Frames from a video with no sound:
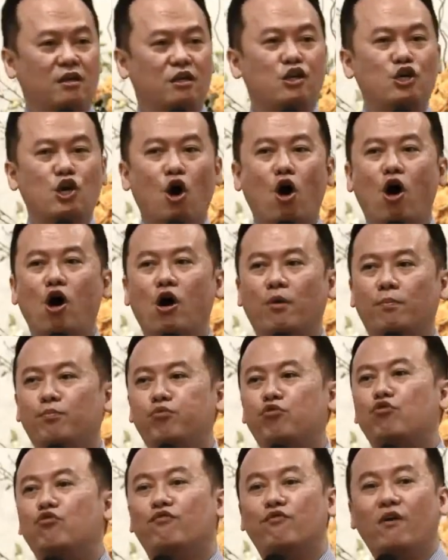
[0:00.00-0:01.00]
God
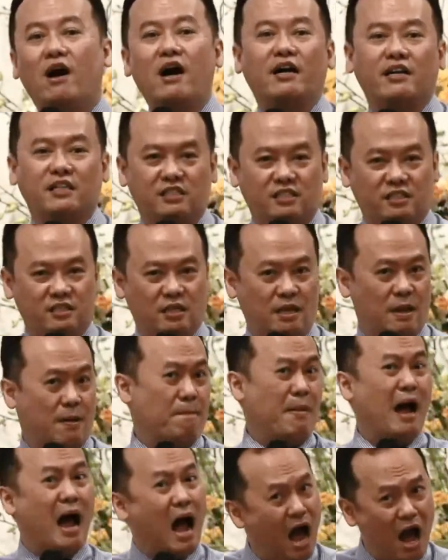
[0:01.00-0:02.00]
provides.
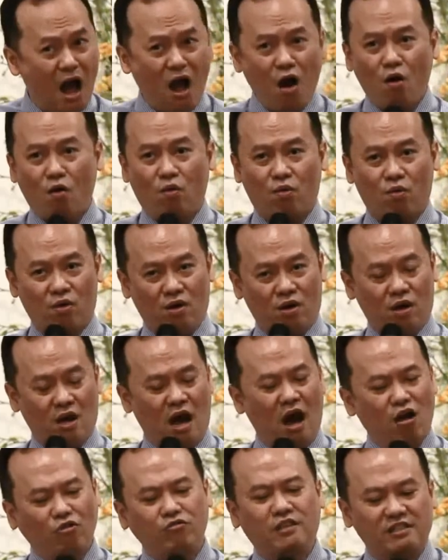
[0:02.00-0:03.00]
But how?
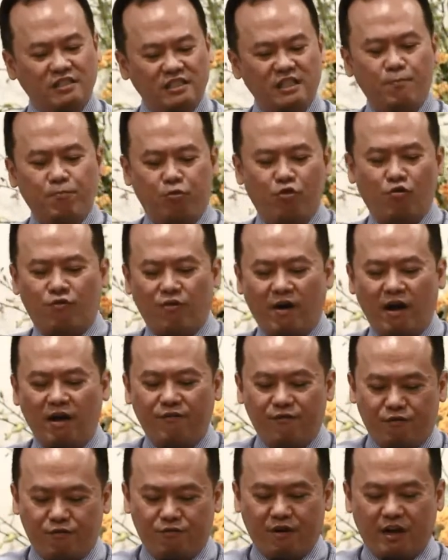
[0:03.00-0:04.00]
How does He provide
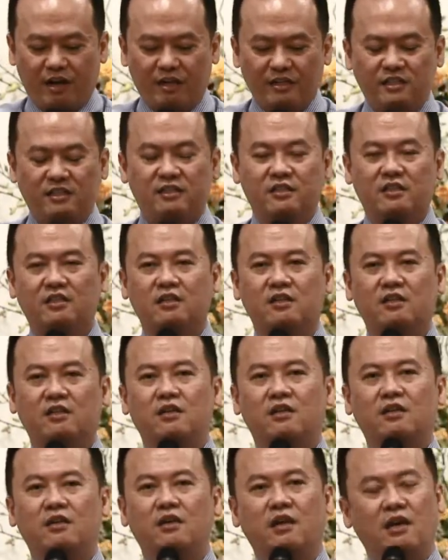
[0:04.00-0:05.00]
for us,
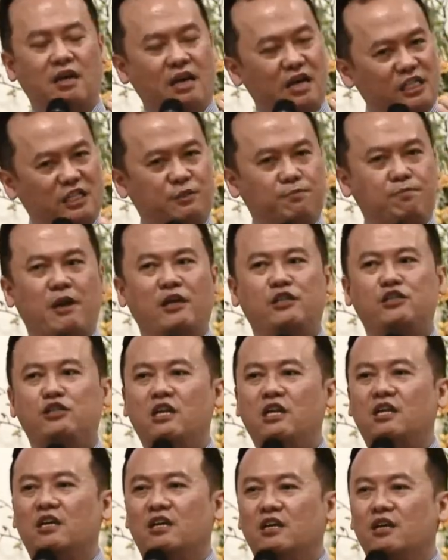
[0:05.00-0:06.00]

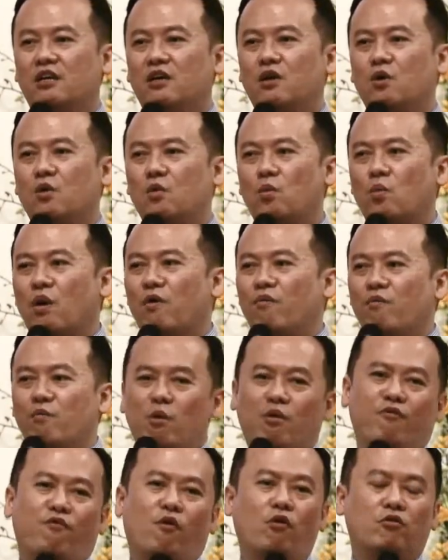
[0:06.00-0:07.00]
especially when we
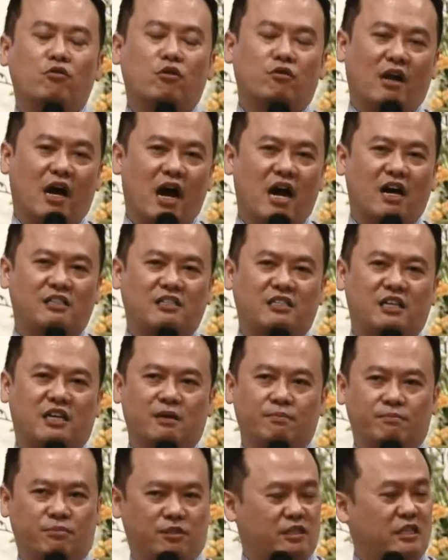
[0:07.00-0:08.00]
fall on hard
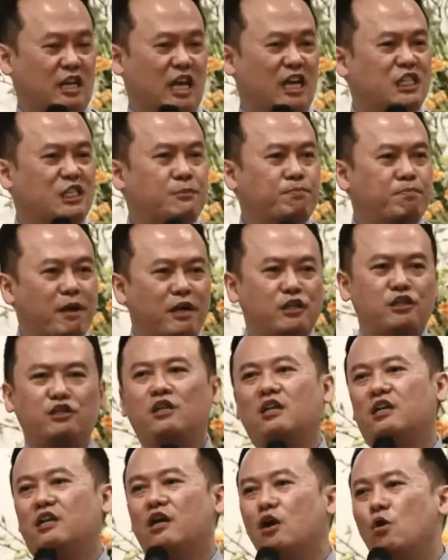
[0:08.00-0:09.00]
times,
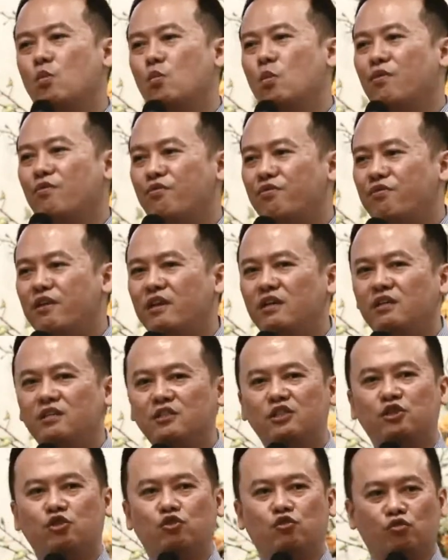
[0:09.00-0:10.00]
especially when
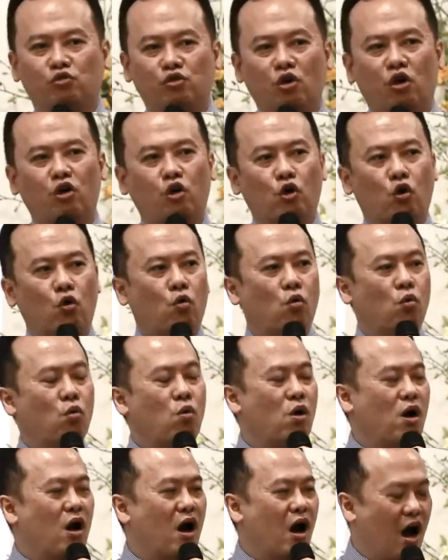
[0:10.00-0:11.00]
things do not go
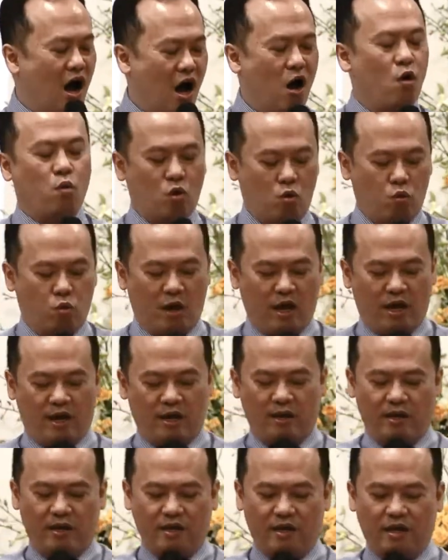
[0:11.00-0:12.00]
our way?
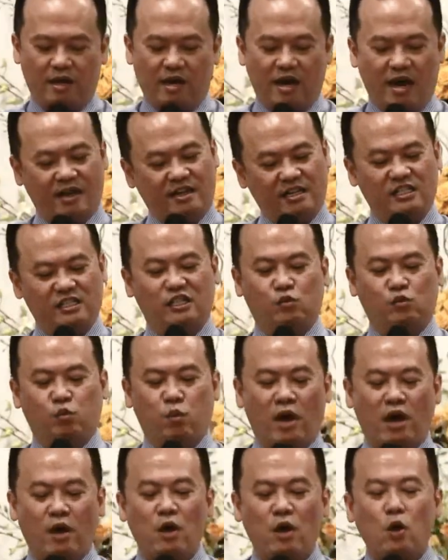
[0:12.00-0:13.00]
And this is
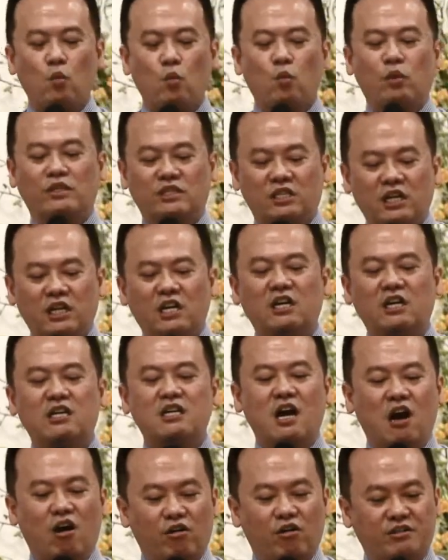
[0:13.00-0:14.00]
where we turn
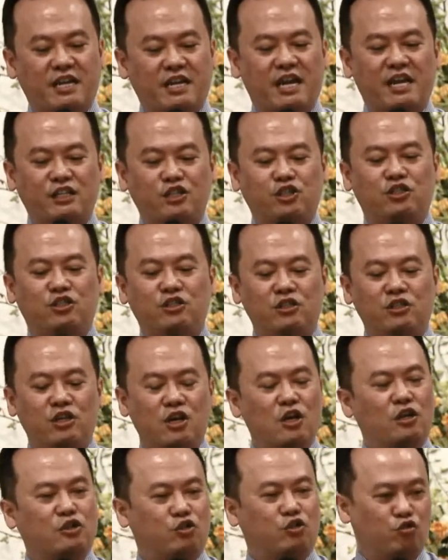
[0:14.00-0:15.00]
our attention
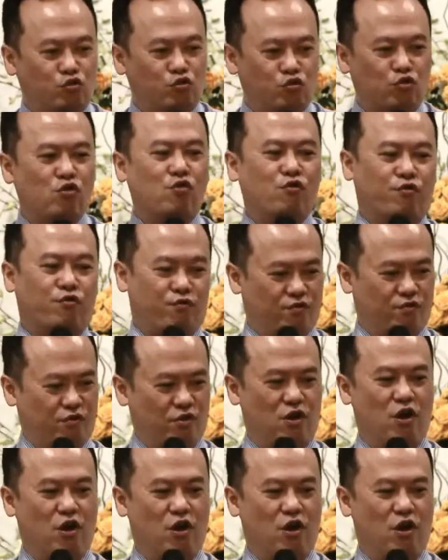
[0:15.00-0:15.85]
to Ruth.